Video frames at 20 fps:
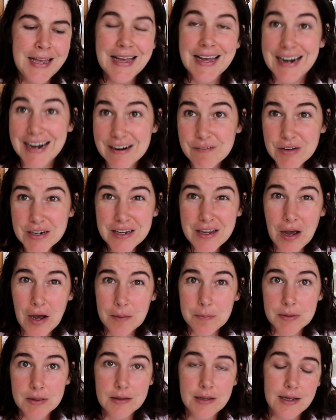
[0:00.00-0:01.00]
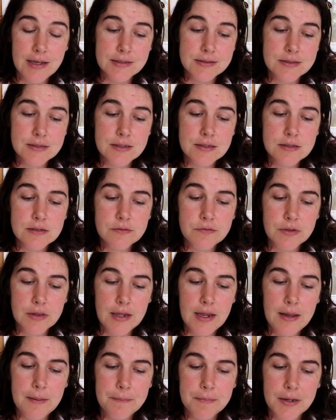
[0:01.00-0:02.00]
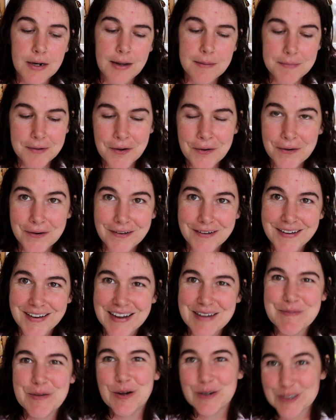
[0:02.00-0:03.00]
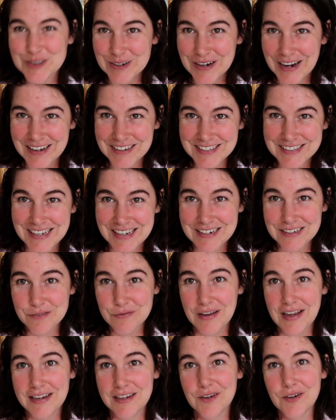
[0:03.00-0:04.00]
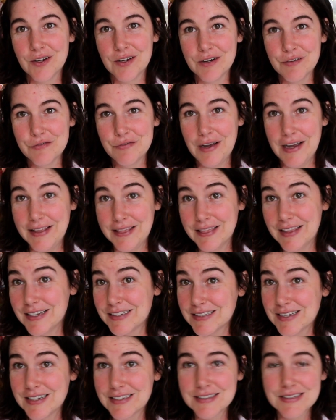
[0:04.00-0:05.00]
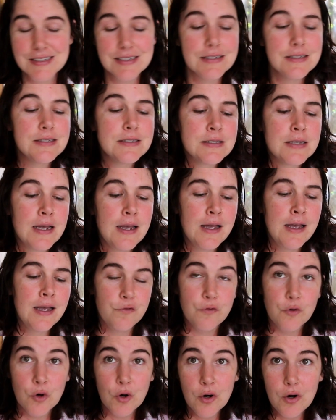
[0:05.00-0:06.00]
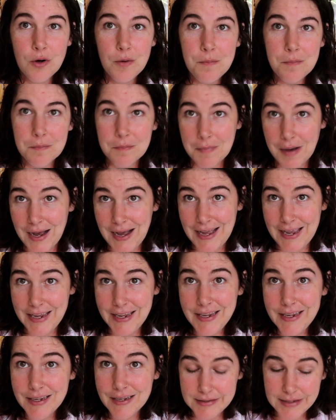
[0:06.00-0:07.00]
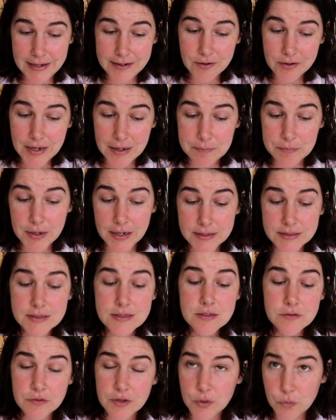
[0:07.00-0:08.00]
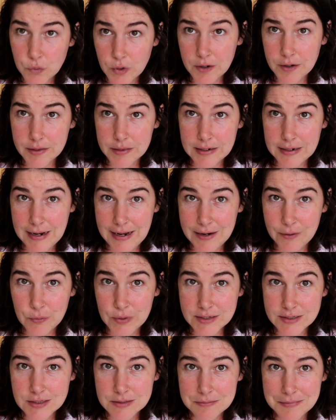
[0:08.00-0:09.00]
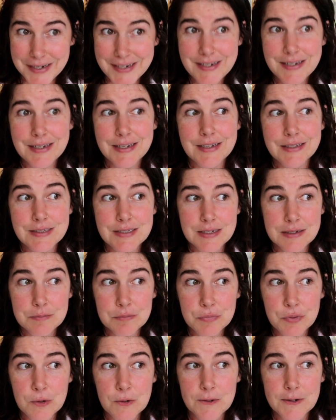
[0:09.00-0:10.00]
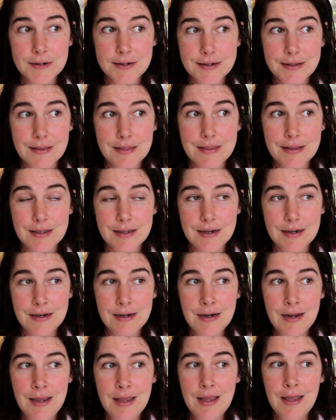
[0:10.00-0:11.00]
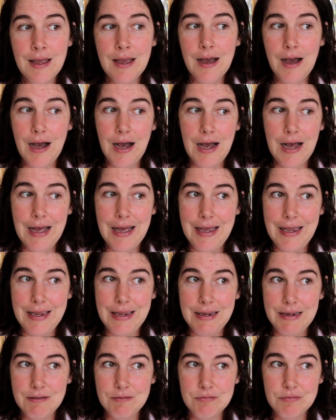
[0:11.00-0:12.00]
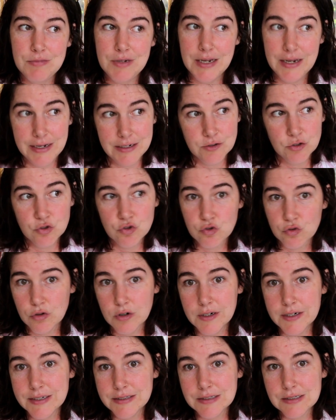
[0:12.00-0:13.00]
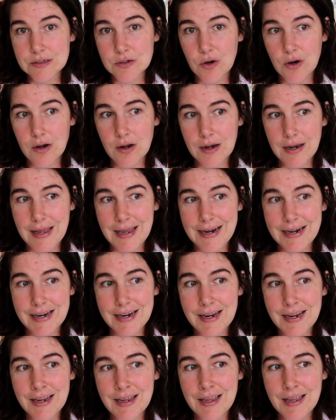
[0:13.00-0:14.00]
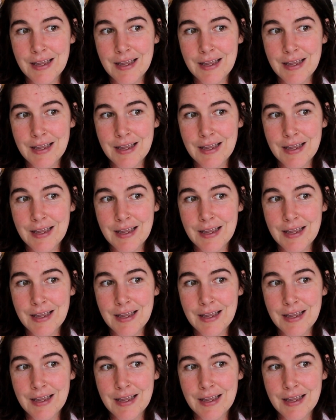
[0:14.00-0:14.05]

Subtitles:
And I have a couple of answers for that, but I'm not sure how satisfying you're going to find these answers. For my linocut practice, for the work that I want to make, it's important that I can draw. It's not like